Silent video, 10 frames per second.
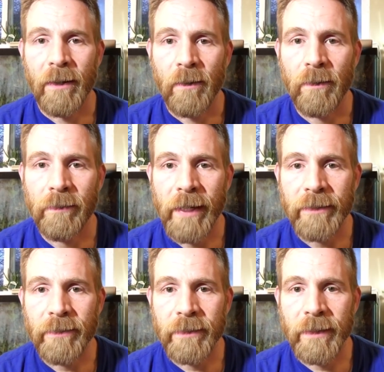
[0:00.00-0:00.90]
Little
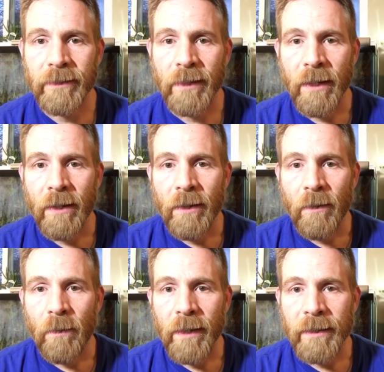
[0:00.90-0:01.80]
Rat I says,
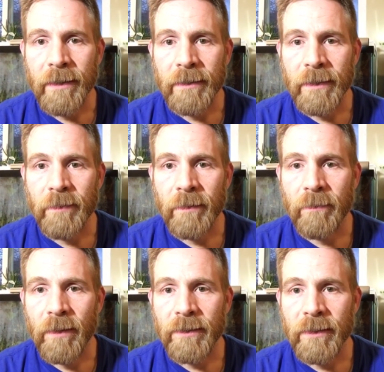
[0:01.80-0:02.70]
what I did is I put
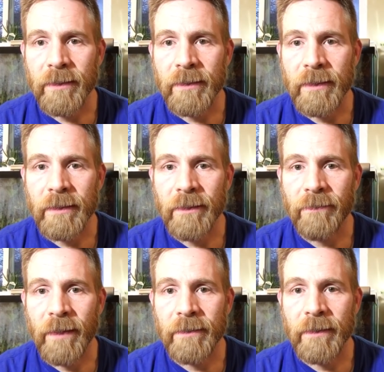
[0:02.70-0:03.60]
brushless DC
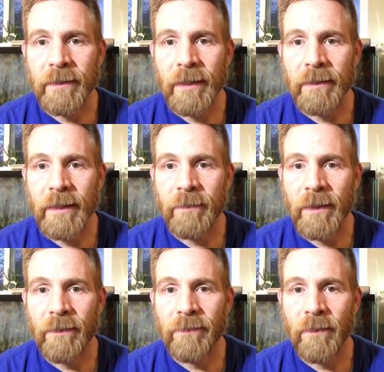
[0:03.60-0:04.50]
fans in the tank to keep the
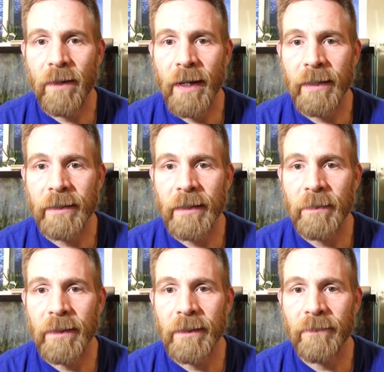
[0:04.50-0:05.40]
airflow high and keep
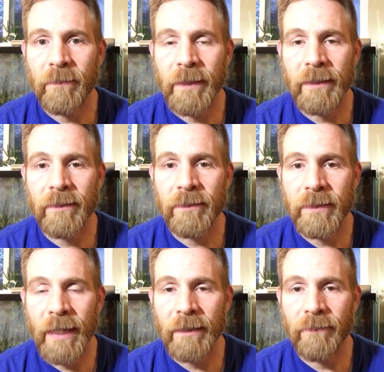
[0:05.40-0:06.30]
anything from getting too
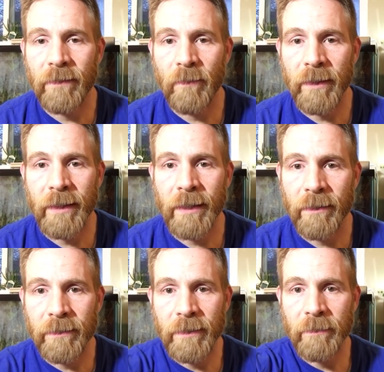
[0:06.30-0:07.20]
stagnant for the mourning
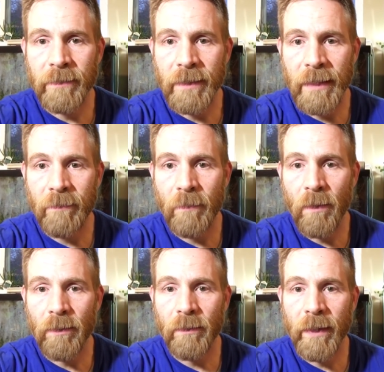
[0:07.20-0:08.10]
geckos. Seems to keep
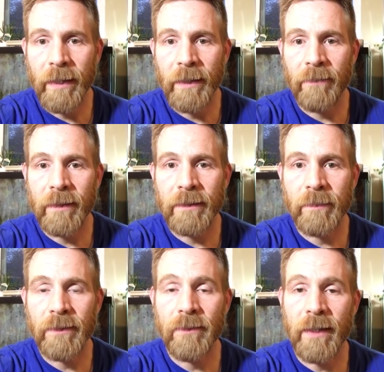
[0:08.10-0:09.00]
mold away and everything
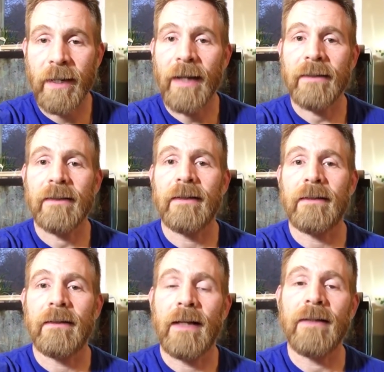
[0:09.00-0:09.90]
smells great. Excellent.
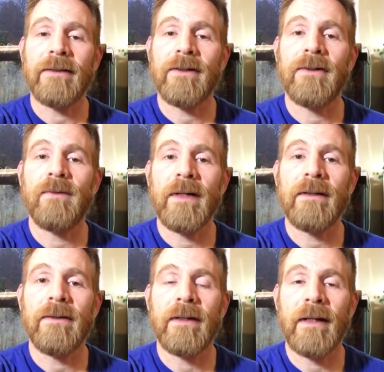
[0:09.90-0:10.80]
That's a good way to
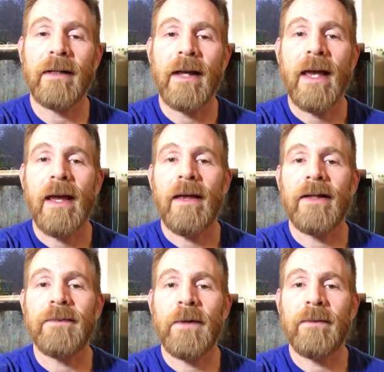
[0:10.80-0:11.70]
do it. Uh,
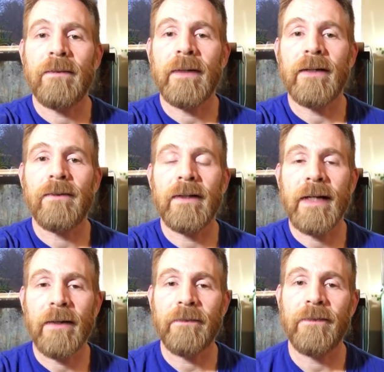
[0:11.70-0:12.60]
that's probably really
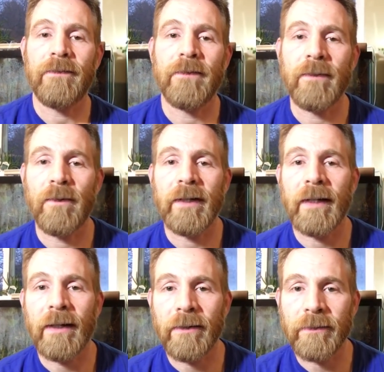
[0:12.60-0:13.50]
helpful for your mourning
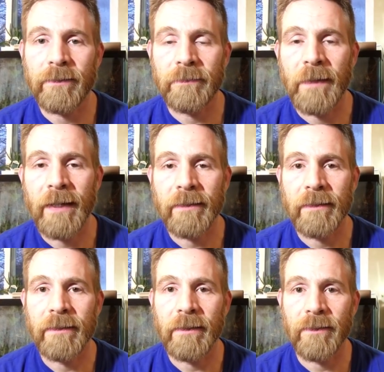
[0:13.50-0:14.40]
geckos.
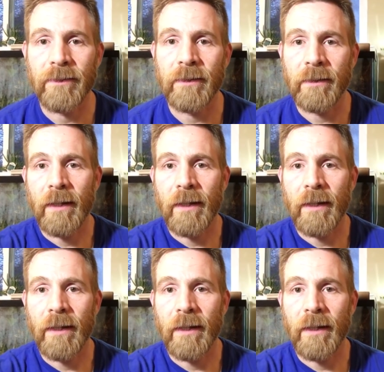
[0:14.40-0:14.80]
Excellent solution.